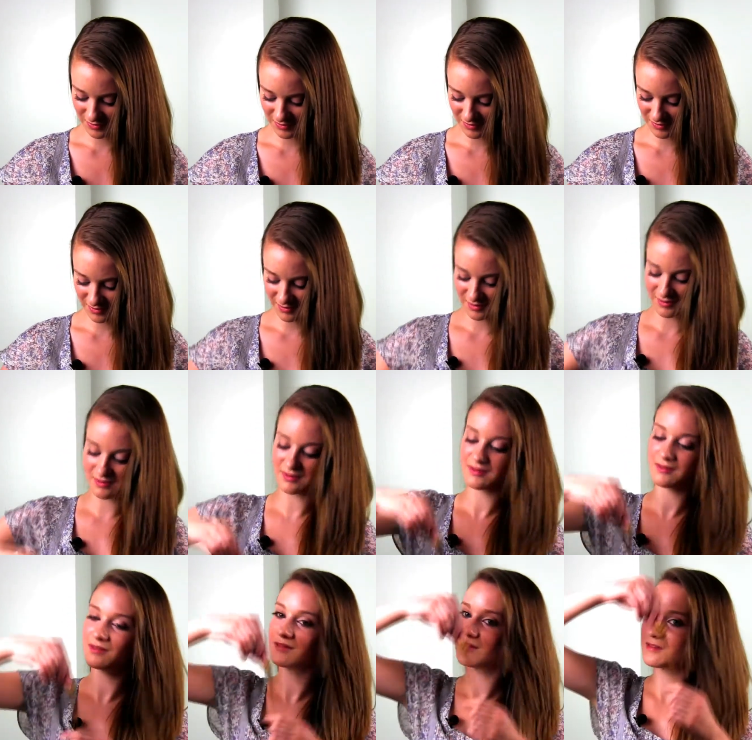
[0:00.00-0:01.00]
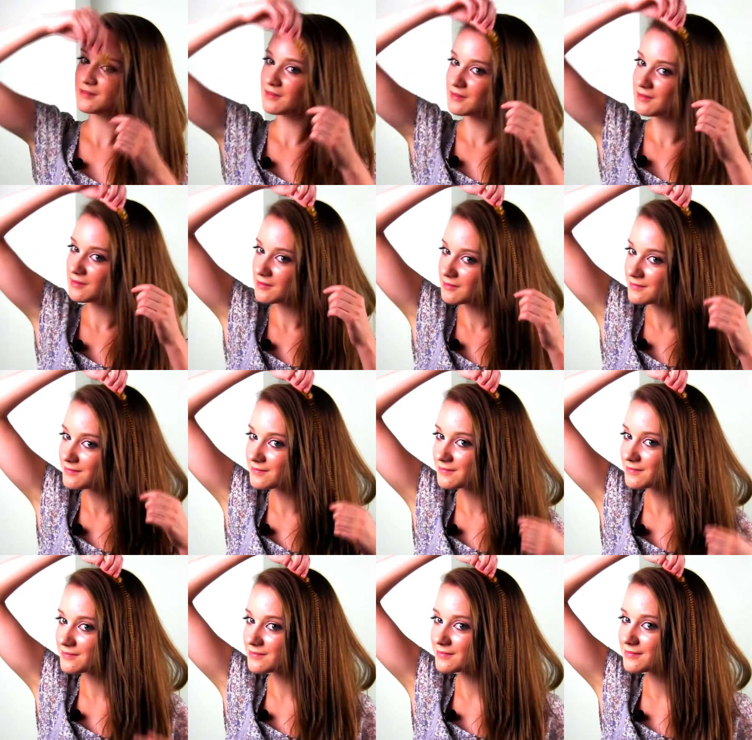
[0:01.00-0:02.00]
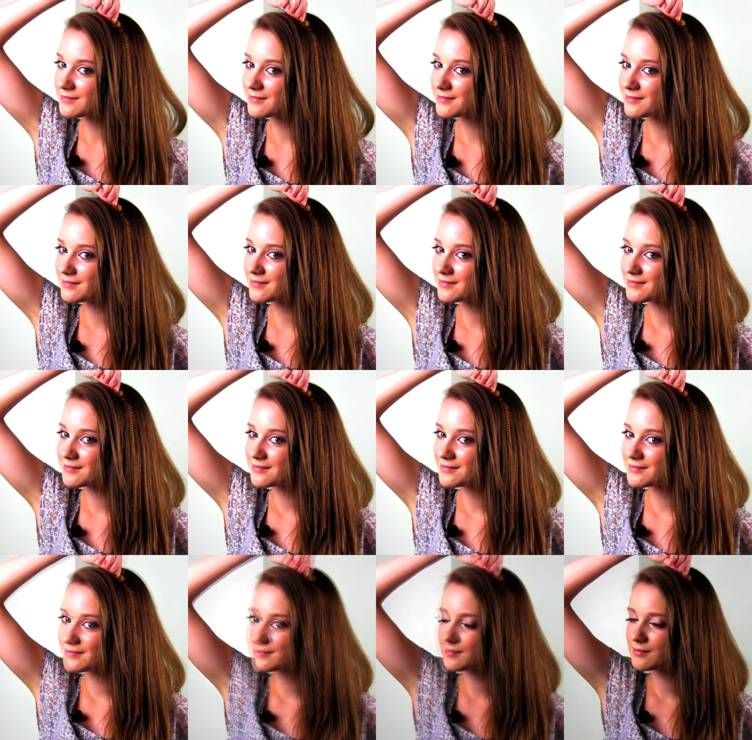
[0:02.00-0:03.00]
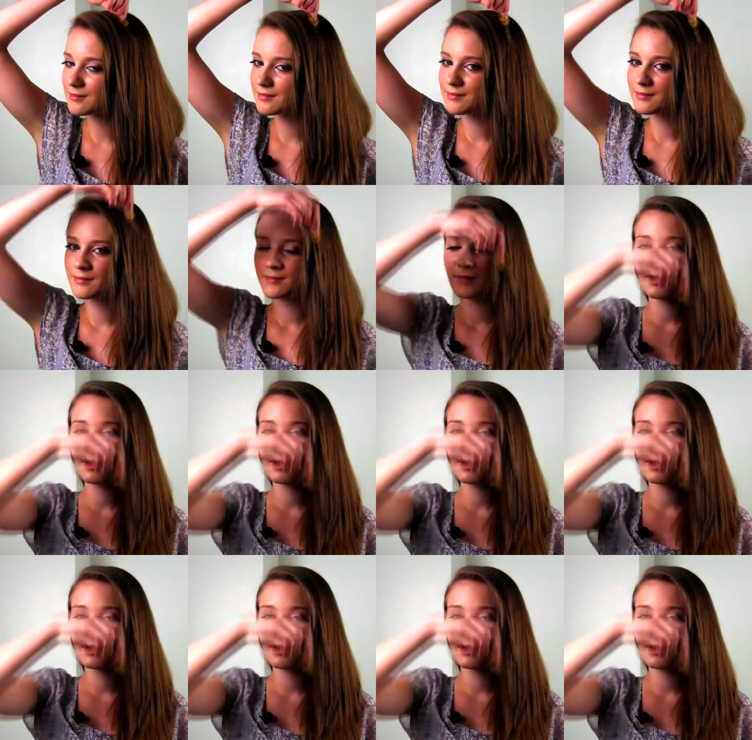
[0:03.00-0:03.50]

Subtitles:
Nothing is said.